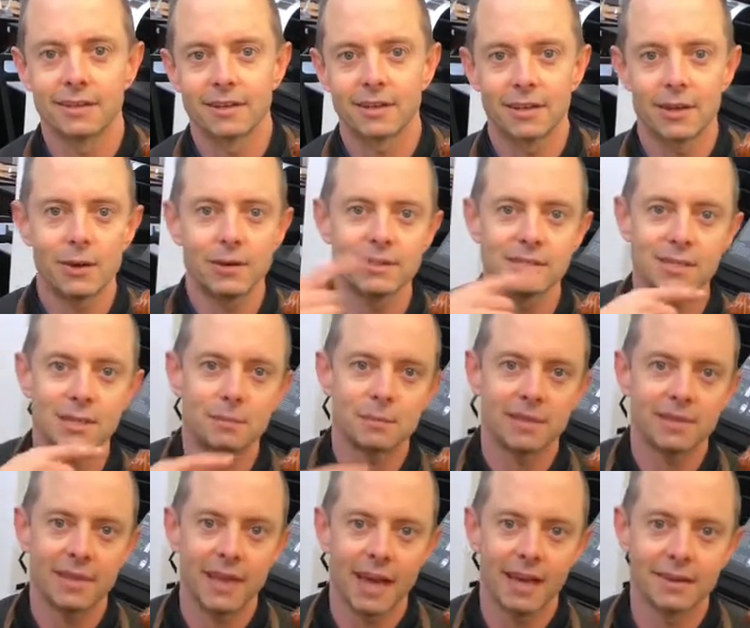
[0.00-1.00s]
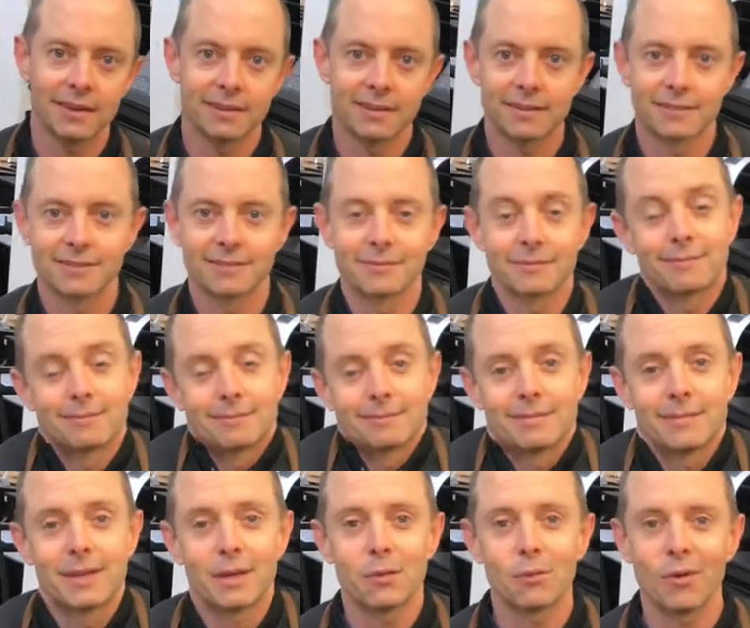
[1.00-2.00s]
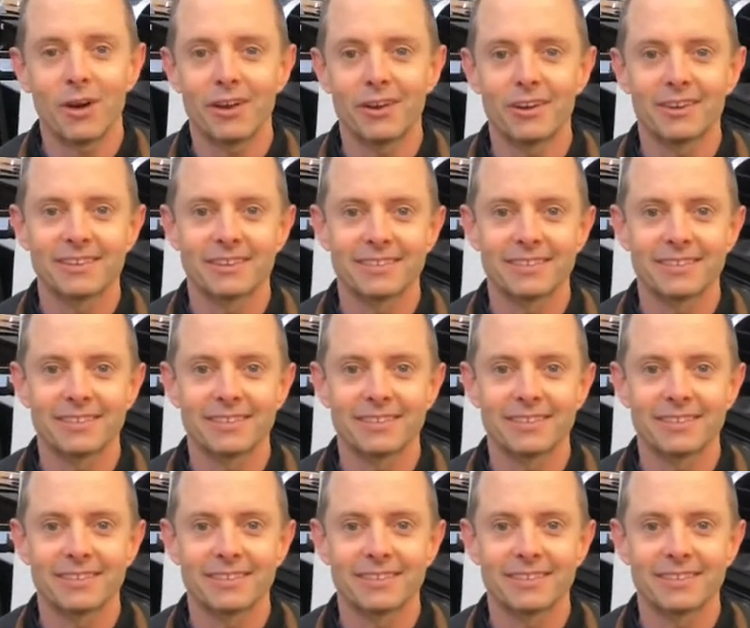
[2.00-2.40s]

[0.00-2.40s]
Go and skip to that. Yeah, why not?